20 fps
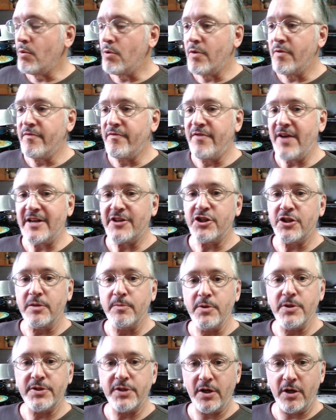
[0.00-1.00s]

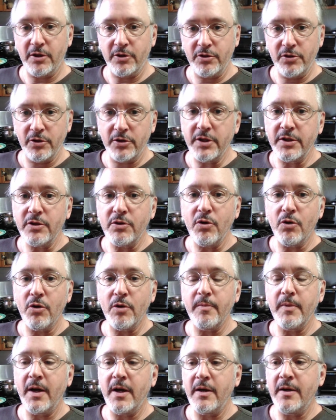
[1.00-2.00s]
Vegetables that are good in
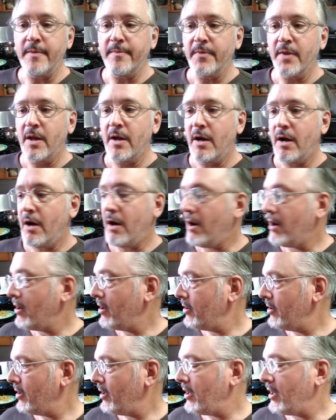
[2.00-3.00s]
korma
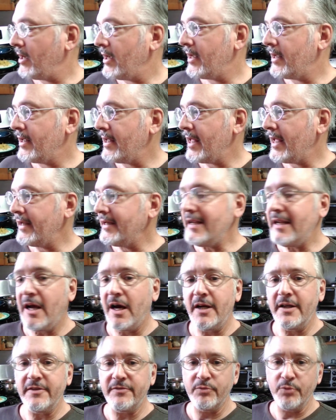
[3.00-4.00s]
are any
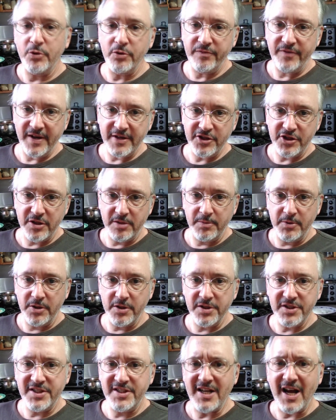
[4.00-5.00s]
kind of root
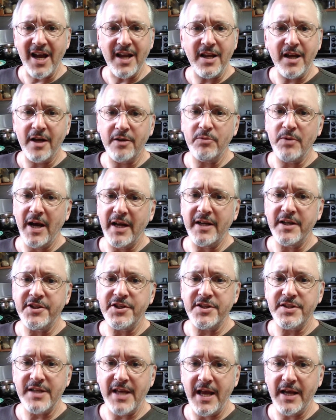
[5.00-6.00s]
vegetables. Daikon radish
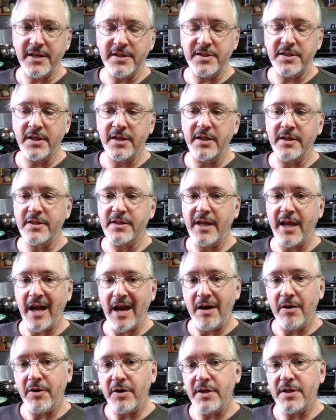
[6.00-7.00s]
is excellent.
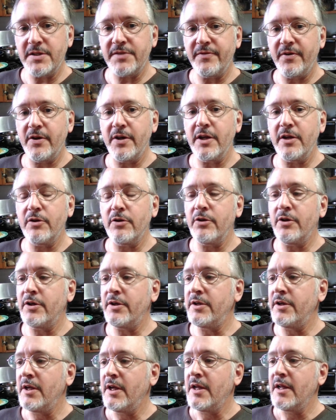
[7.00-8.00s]
Carrot is very
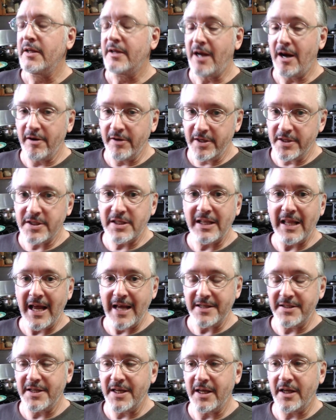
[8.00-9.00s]
good. Carrot is
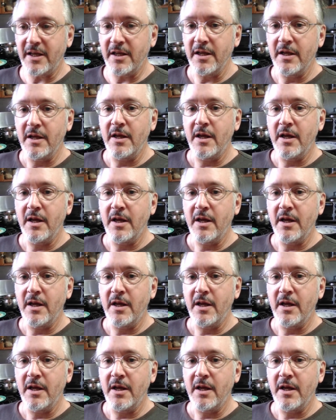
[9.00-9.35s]
classic.